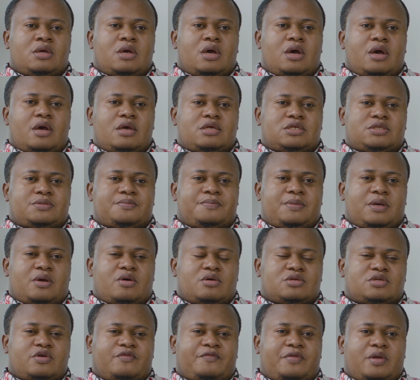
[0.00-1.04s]
is
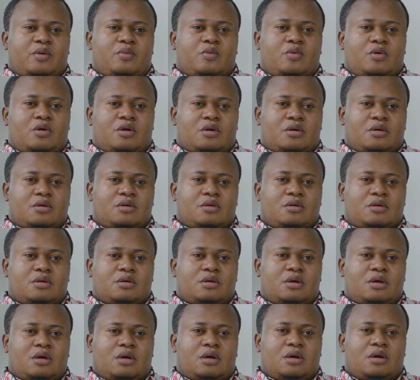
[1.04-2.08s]
because of the war.
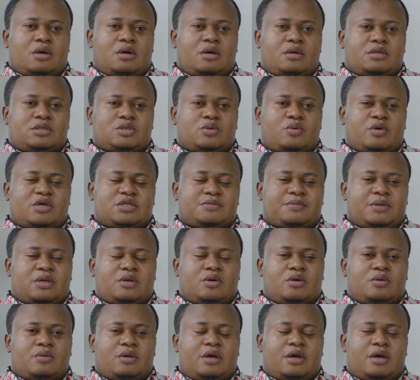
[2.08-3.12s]
It was
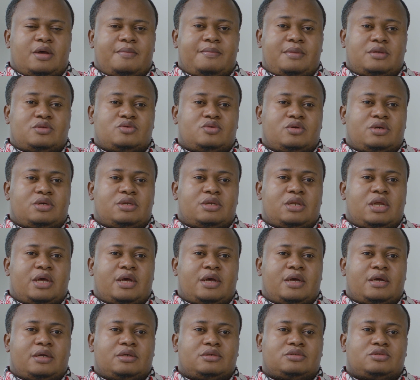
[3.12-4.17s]

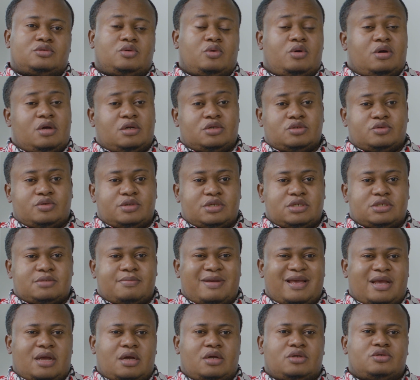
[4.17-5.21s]
between two
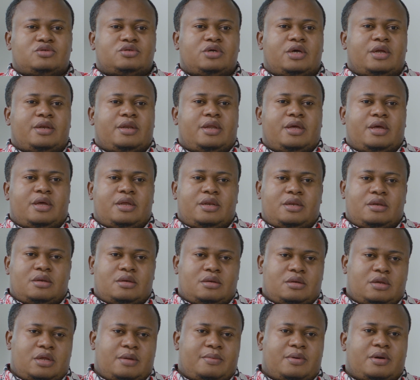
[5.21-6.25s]
countries, my country and the
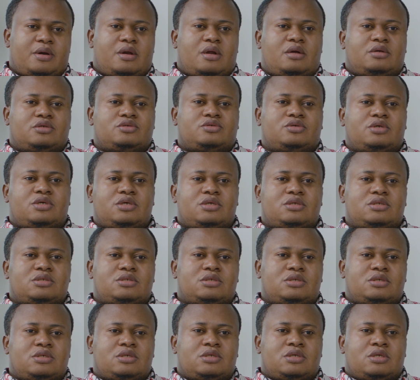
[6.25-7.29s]
neighbor countries.
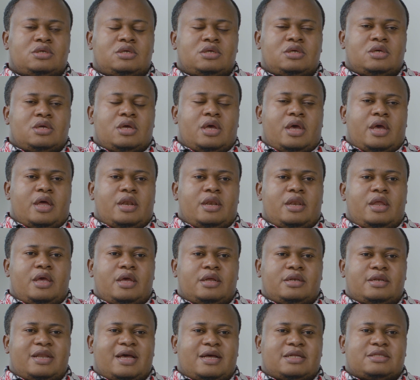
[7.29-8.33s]
And
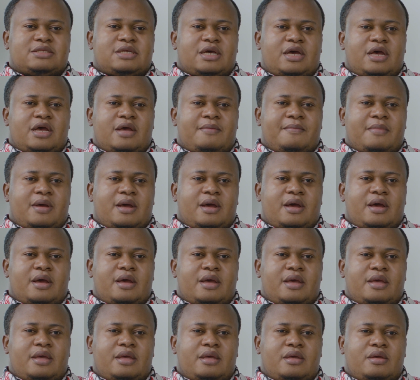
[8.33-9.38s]
then that time
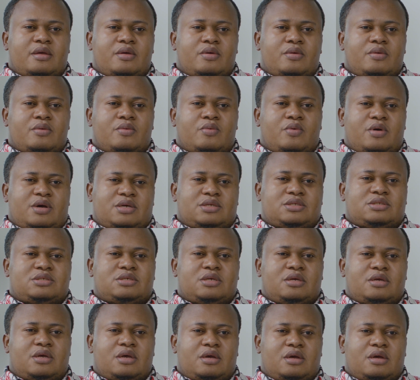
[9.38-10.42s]
I was